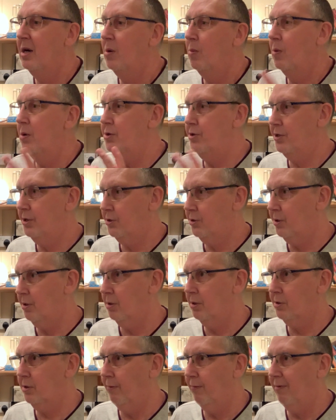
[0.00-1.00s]
once it
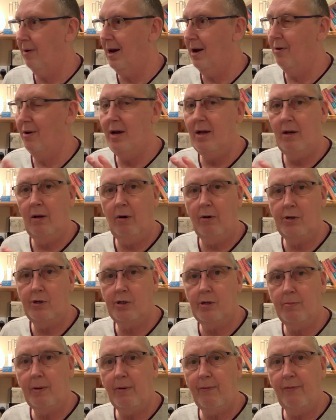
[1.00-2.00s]
starts to flower, it likes
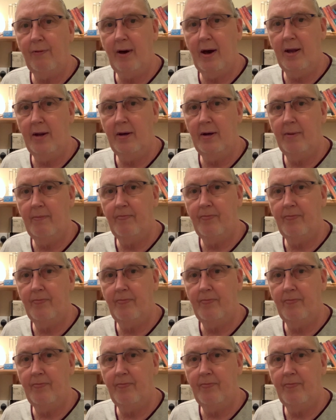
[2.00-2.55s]
to be fed,